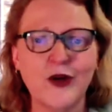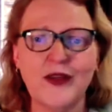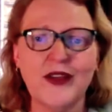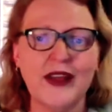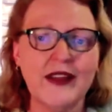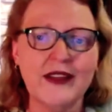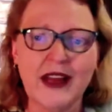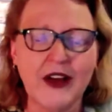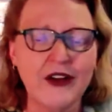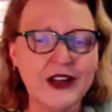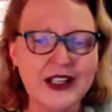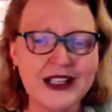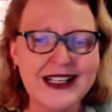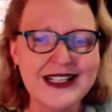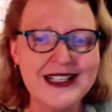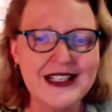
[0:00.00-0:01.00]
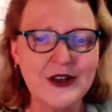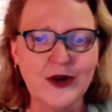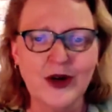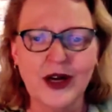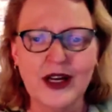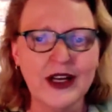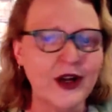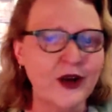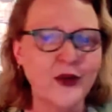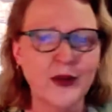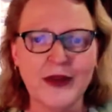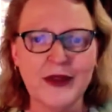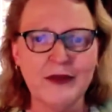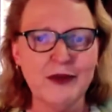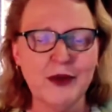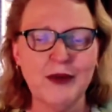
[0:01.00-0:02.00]
or the owner doesn't quite know
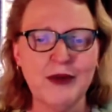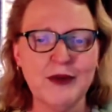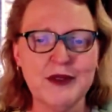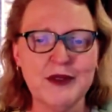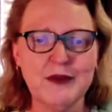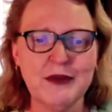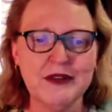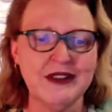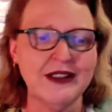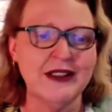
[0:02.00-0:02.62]
when the property was built,